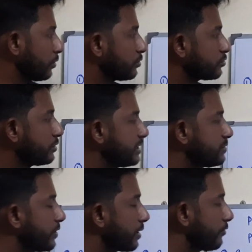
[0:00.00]
So this
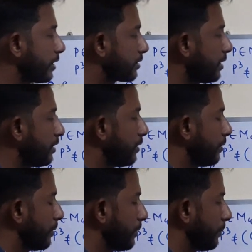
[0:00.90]
vector
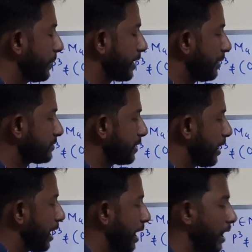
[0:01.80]
becomes
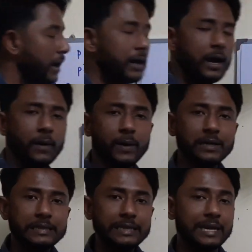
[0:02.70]
our
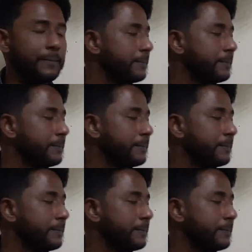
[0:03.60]
theta.